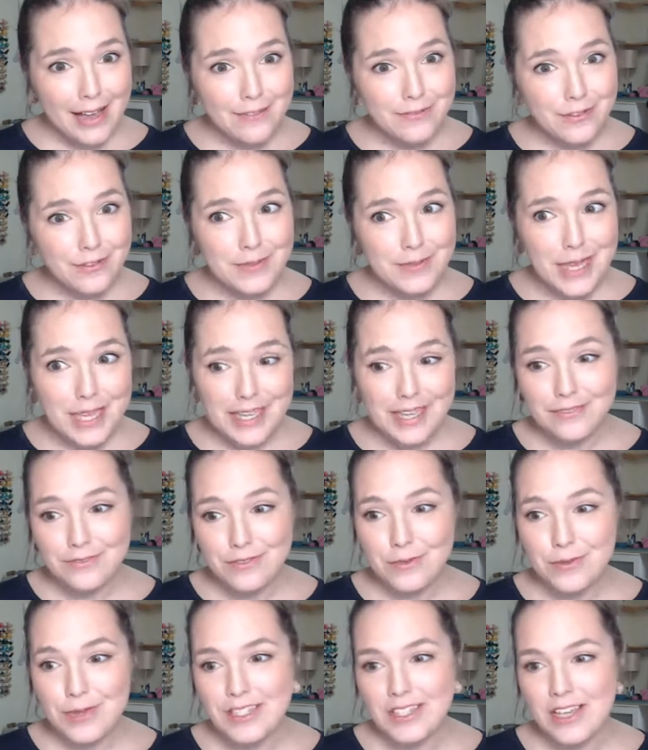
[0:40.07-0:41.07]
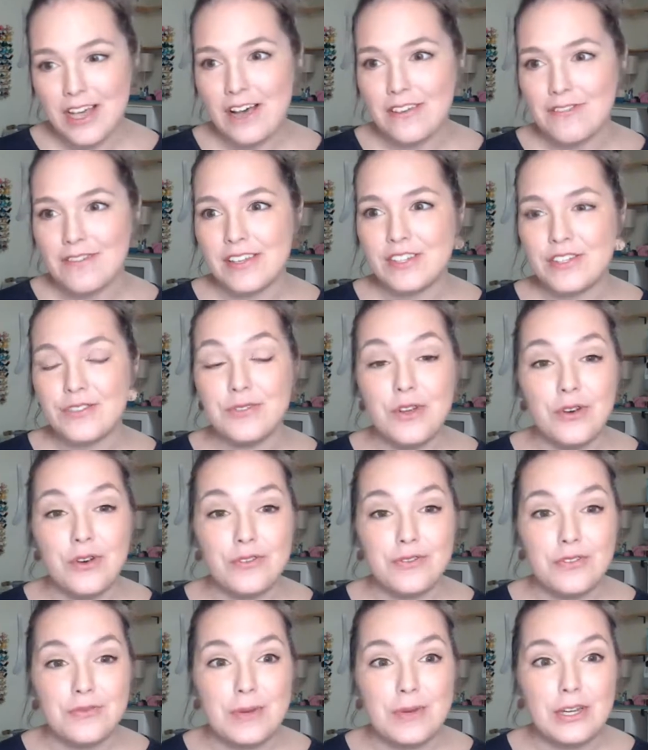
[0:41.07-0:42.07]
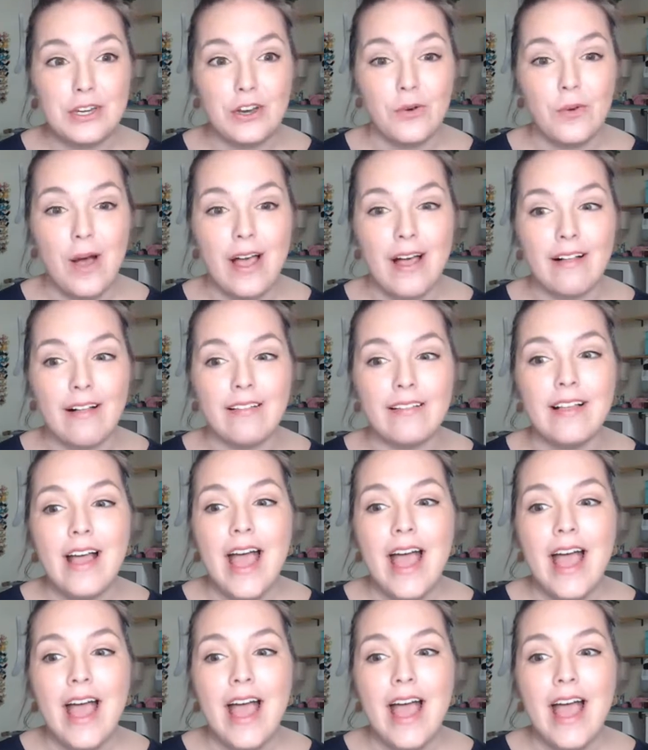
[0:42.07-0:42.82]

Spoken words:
from taking a few weeks off, as you know, if you've been here a while,